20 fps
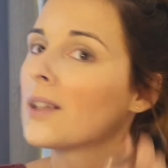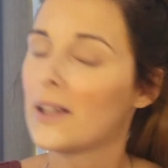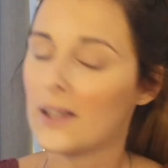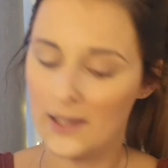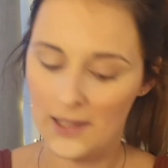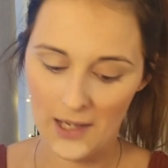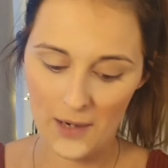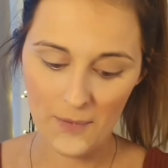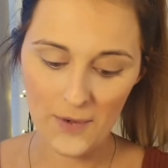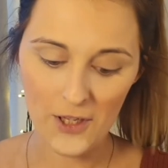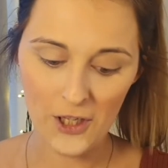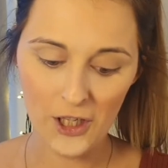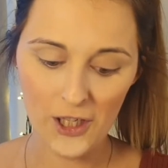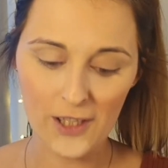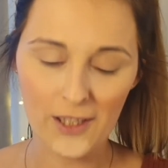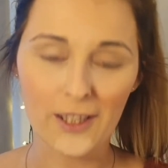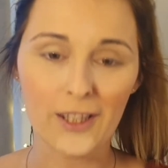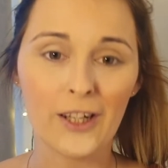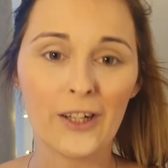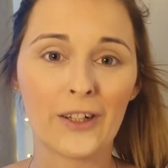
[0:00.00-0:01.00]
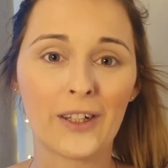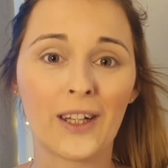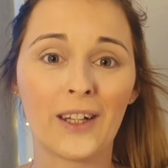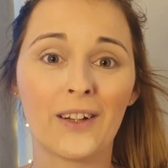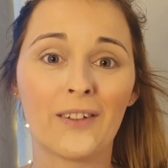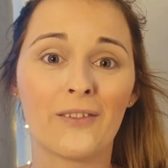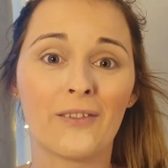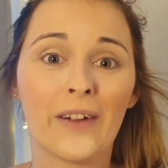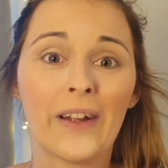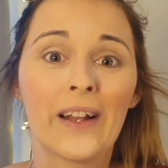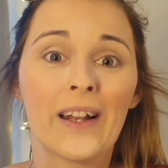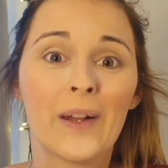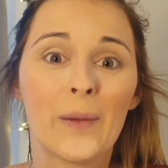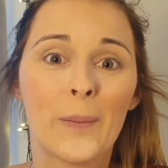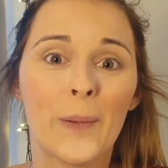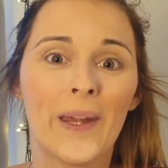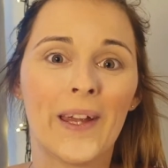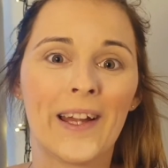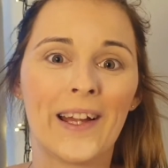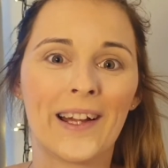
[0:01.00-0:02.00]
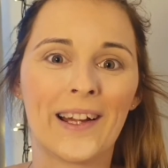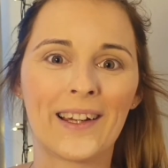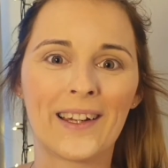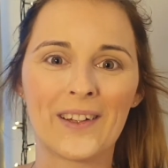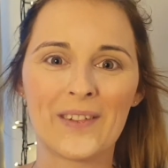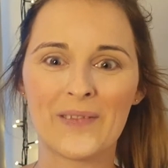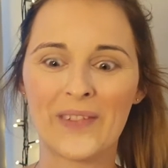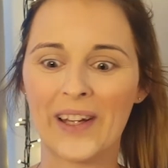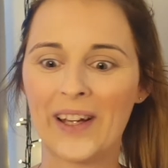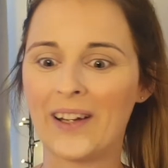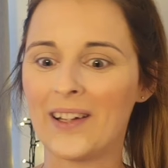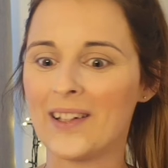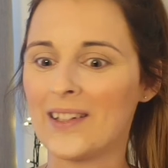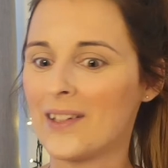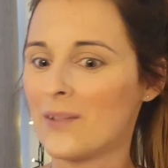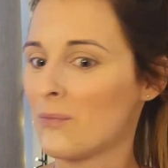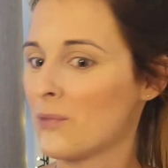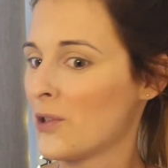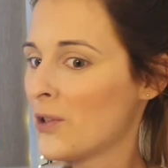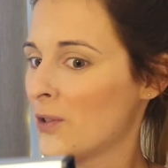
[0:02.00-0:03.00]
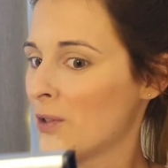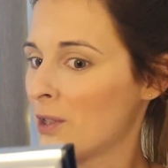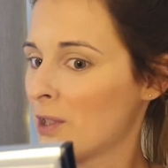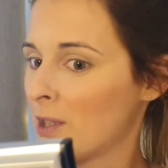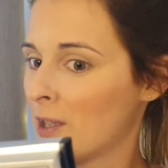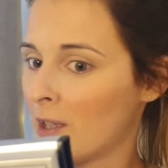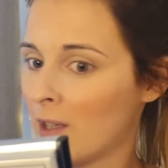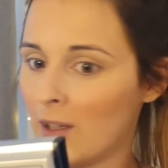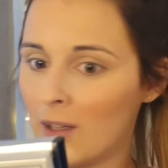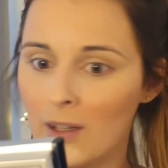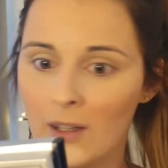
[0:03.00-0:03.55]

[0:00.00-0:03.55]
Now my cheeks are looking really pink because I'm used to